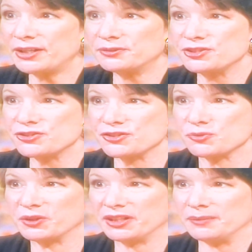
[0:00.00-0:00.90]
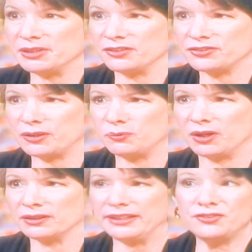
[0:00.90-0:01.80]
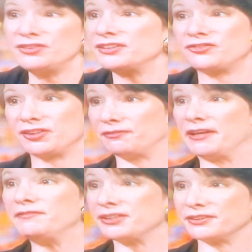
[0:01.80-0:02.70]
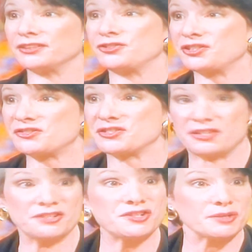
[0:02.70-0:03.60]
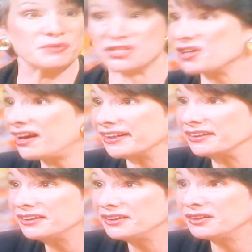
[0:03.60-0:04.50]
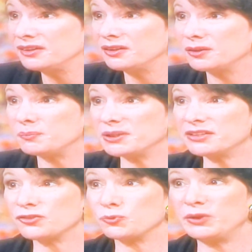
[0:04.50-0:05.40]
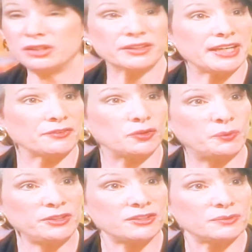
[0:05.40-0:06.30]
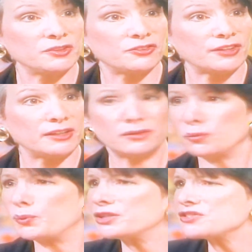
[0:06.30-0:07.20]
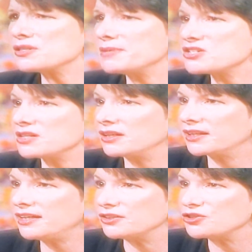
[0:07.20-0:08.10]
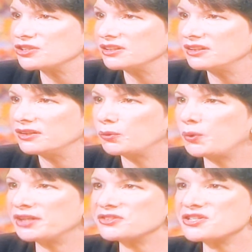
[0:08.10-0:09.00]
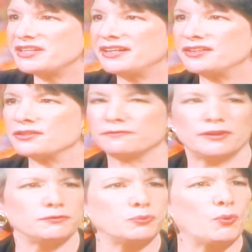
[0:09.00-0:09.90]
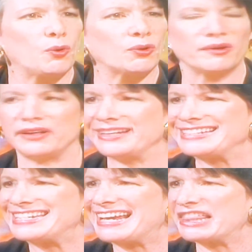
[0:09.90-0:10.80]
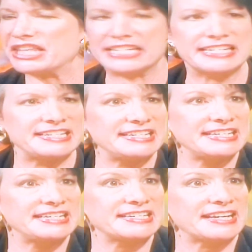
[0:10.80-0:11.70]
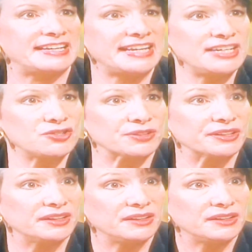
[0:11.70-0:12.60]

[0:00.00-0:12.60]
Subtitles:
Christians would come in and say, well, isn't it self-evident that Jesus is the Messiah? Because we look out the window and say, where's the Messianic age? Where's the end of war and death and disease and hatred?